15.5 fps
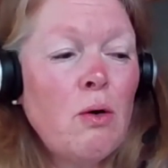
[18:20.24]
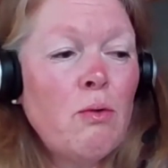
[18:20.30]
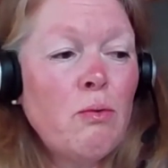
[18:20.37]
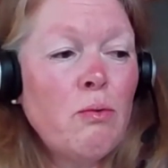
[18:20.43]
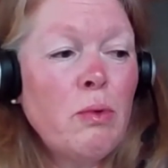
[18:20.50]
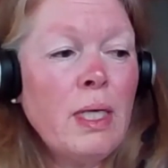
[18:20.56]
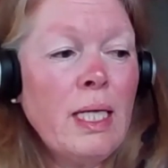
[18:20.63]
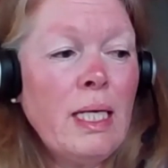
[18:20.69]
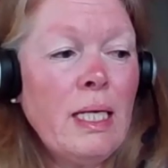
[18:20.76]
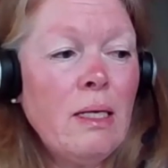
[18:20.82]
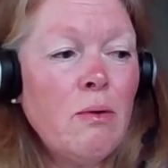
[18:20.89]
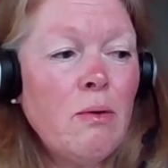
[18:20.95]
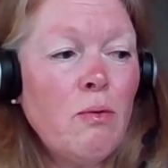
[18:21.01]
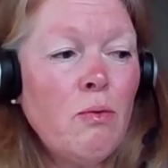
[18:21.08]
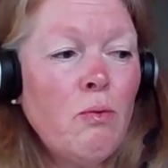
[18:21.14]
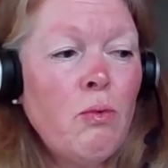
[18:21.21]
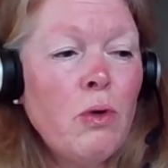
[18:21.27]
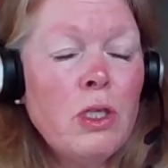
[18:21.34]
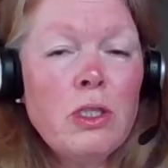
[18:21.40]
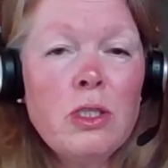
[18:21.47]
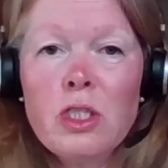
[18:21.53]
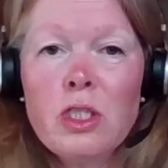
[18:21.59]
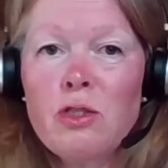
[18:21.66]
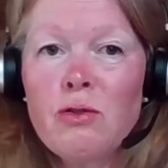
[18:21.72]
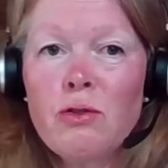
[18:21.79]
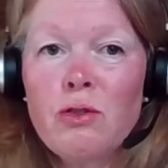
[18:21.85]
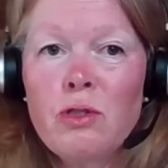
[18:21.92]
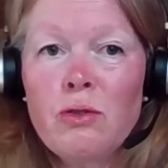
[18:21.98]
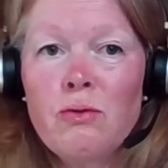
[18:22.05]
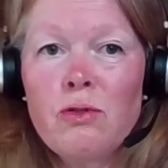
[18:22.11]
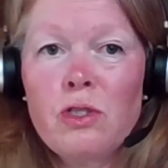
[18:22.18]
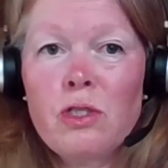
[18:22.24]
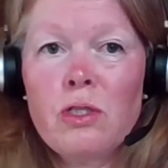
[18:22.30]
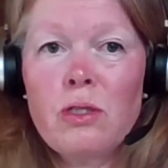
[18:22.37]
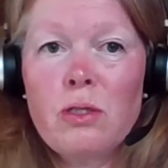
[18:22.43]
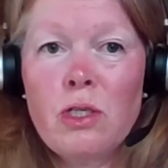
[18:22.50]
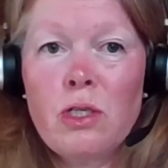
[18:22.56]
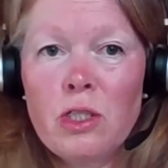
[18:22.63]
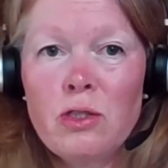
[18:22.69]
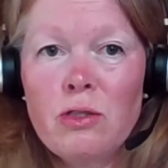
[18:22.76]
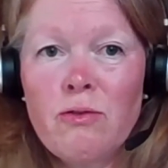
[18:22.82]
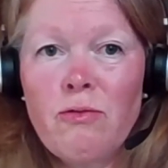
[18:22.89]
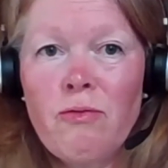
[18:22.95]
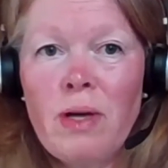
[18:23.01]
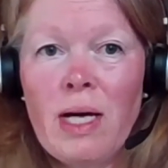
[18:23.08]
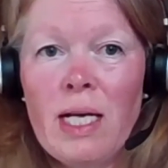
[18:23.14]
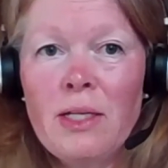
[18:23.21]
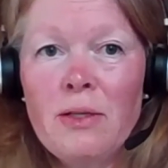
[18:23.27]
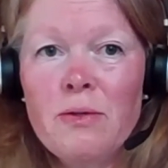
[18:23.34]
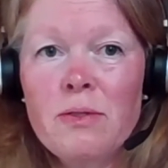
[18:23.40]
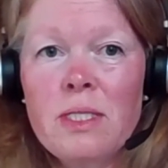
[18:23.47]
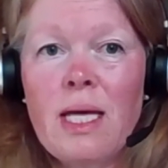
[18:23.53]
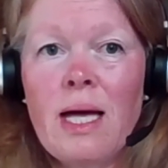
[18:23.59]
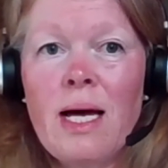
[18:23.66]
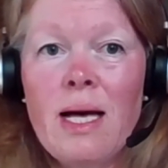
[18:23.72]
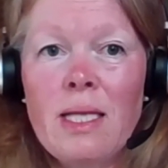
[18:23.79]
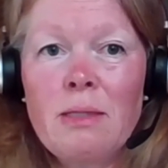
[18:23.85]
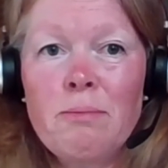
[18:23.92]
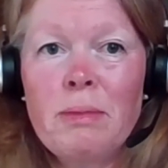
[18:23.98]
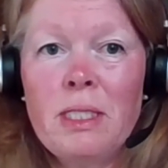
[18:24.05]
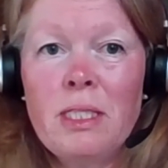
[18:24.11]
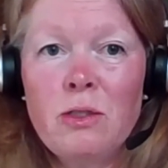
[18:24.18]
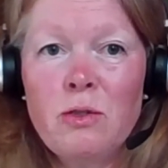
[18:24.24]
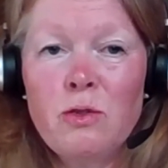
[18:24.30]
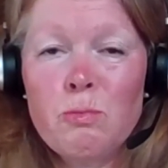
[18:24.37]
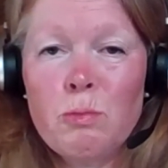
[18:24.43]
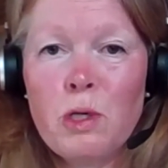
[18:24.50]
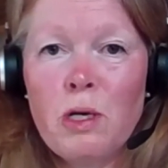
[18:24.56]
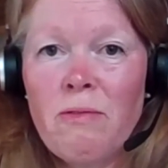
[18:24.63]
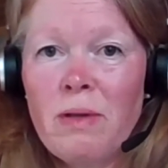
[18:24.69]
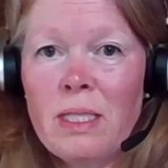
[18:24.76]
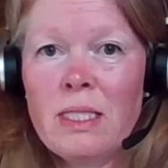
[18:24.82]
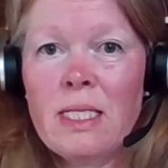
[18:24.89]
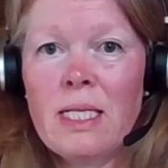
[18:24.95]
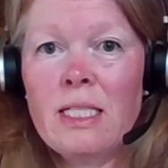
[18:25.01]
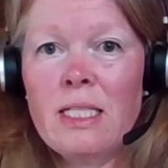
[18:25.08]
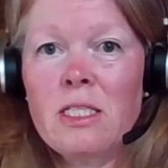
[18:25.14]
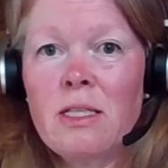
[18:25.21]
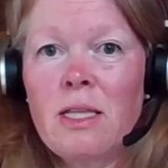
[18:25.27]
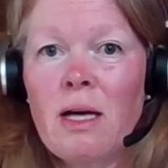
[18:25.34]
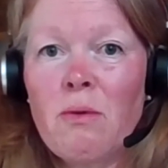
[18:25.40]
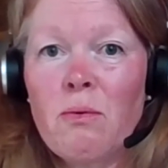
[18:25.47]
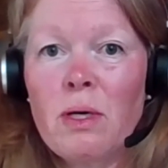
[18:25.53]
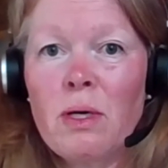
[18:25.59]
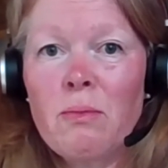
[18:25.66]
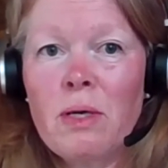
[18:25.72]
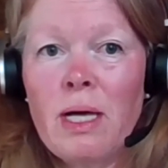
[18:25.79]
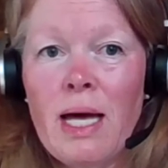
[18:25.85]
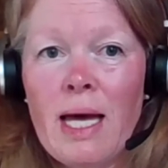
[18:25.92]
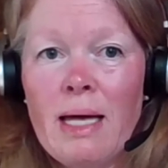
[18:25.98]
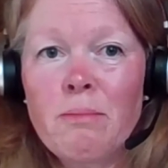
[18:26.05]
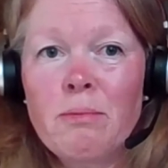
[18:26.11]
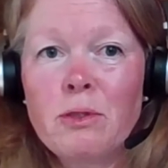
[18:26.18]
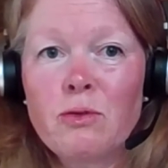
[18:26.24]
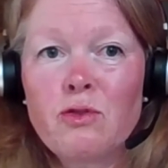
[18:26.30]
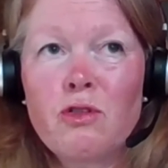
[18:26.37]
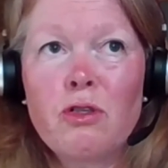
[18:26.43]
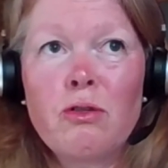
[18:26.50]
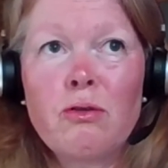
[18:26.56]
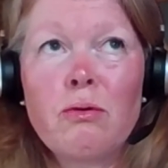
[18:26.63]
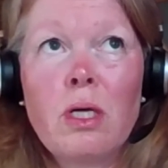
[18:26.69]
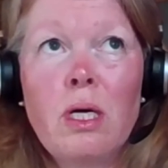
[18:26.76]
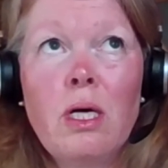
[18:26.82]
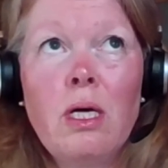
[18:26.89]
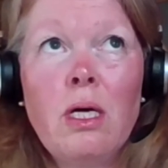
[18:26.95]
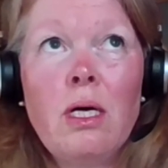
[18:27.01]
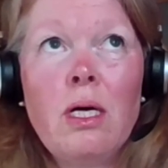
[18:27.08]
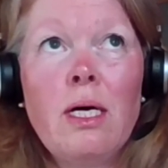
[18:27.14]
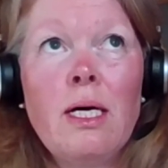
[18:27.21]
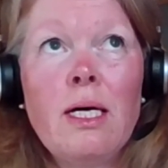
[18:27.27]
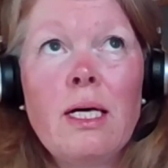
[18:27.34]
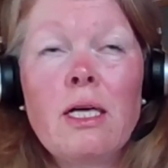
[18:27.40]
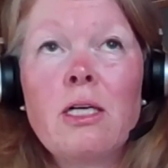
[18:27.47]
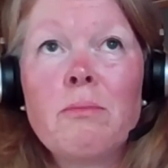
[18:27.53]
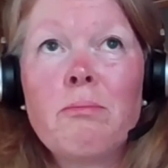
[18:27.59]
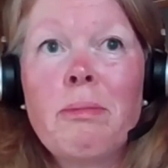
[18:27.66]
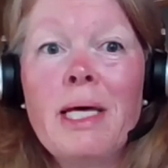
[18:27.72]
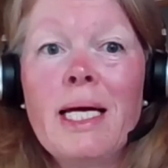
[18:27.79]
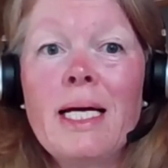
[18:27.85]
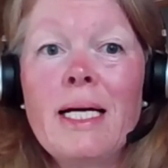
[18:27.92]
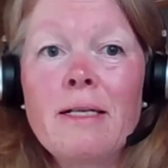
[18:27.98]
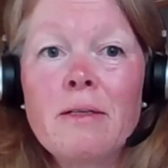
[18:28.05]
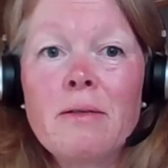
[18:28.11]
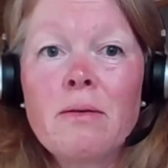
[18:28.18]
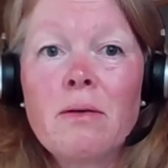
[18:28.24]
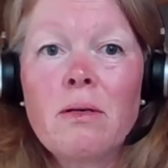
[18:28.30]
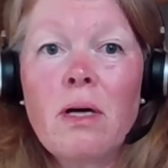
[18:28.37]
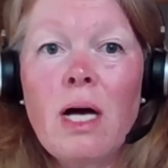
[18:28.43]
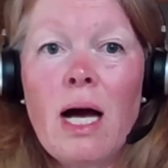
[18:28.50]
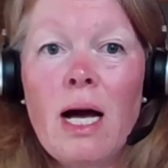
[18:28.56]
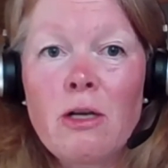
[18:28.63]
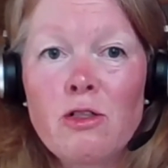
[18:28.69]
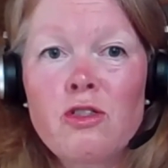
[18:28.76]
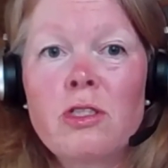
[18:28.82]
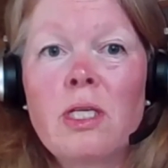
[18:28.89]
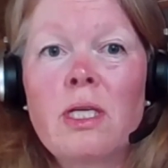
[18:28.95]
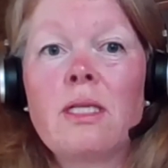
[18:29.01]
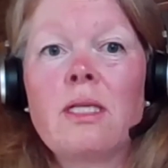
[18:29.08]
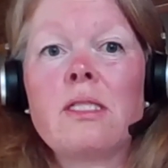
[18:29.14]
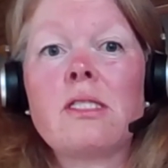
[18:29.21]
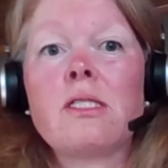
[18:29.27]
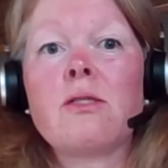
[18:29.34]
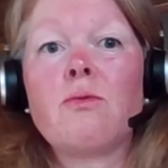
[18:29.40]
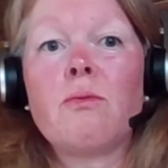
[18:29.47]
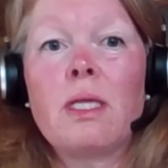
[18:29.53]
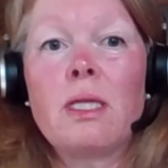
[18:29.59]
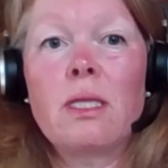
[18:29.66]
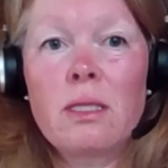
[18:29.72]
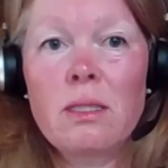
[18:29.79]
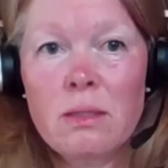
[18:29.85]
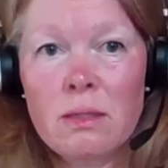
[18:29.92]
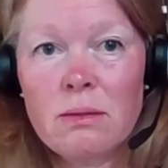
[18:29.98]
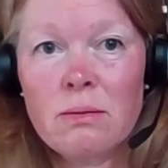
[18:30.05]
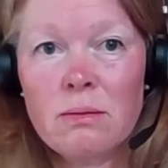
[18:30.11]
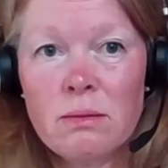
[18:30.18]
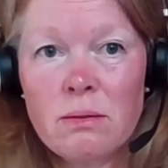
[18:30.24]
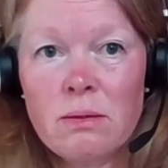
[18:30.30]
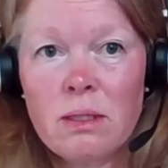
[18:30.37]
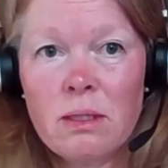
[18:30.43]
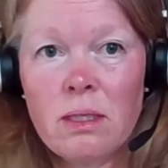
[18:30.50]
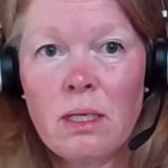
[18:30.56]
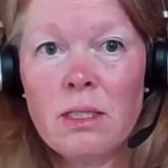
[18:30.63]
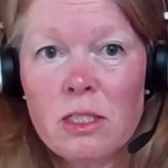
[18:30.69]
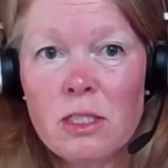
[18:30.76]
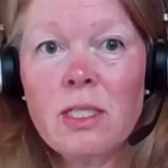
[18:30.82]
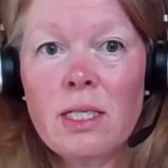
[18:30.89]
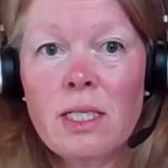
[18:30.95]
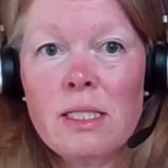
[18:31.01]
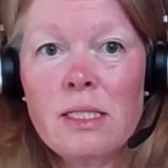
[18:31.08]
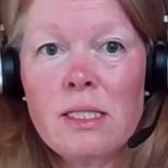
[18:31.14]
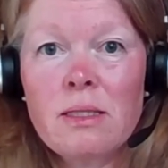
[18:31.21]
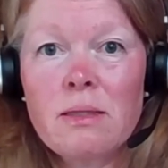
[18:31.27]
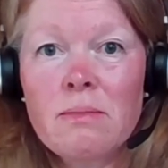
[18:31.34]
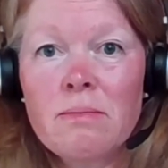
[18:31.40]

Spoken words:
we wanted to use cutoff values that had been used previously, so that we were able to compare our studies with other studies.